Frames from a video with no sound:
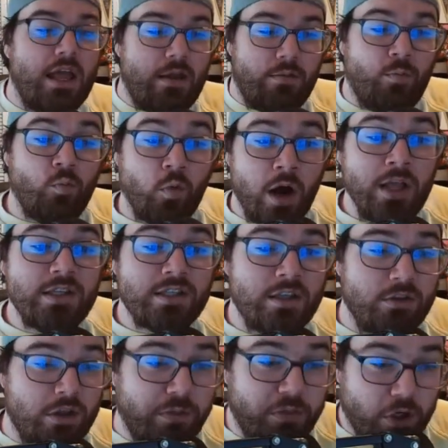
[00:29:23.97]
once
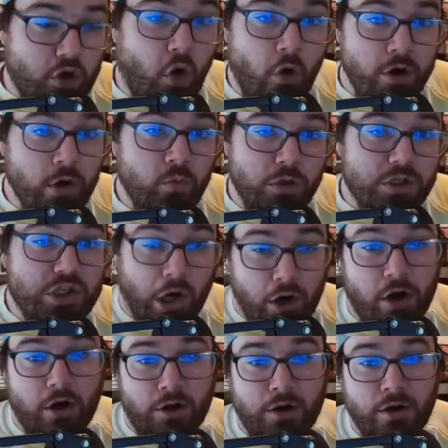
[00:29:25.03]
the corner will
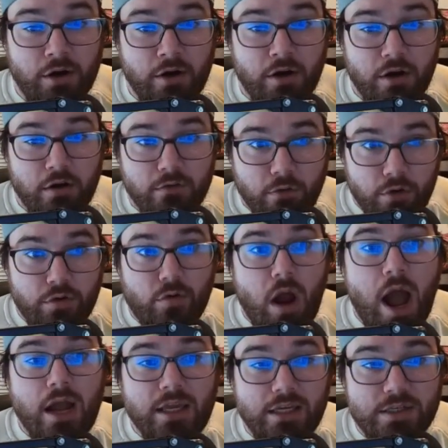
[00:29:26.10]
turn for the
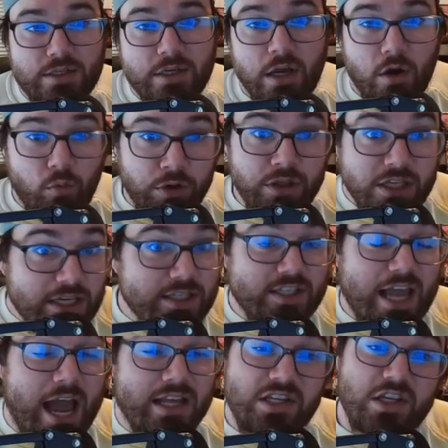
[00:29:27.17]
Rockies when these
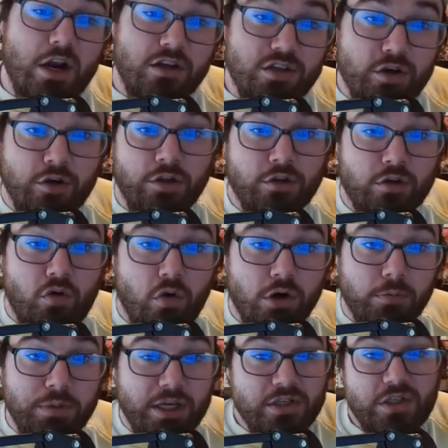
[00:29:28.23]
guys start turning the corner,
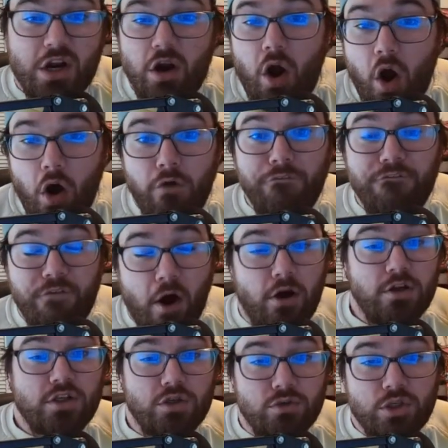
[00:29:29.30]
because they're all far
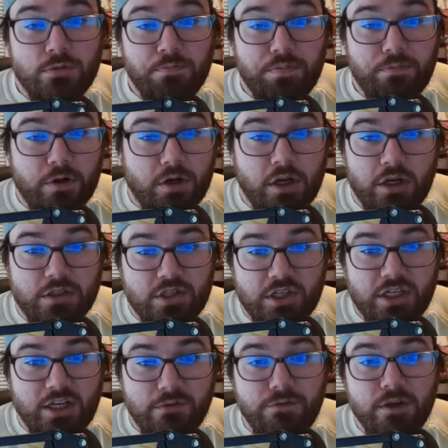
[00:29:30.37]
too
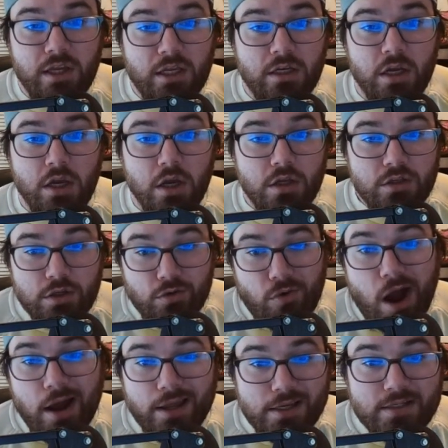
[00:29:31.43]
significant to the
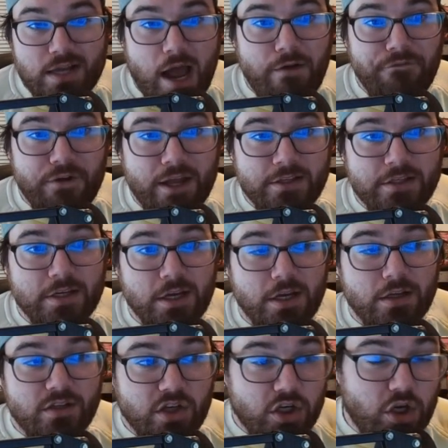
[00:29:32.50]
Rockies offense
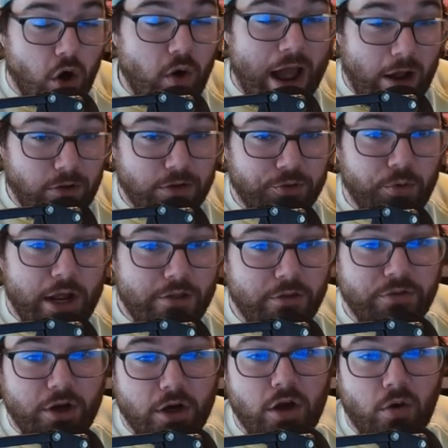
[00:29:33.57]
to go out the way that
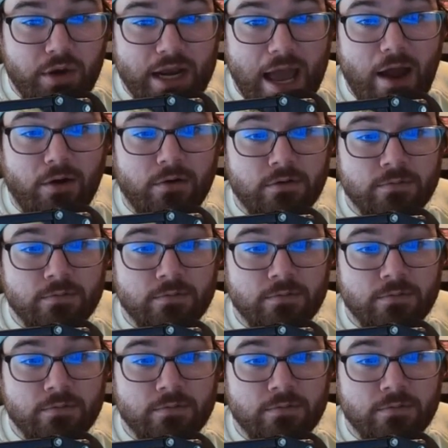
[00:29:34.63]
they're going out.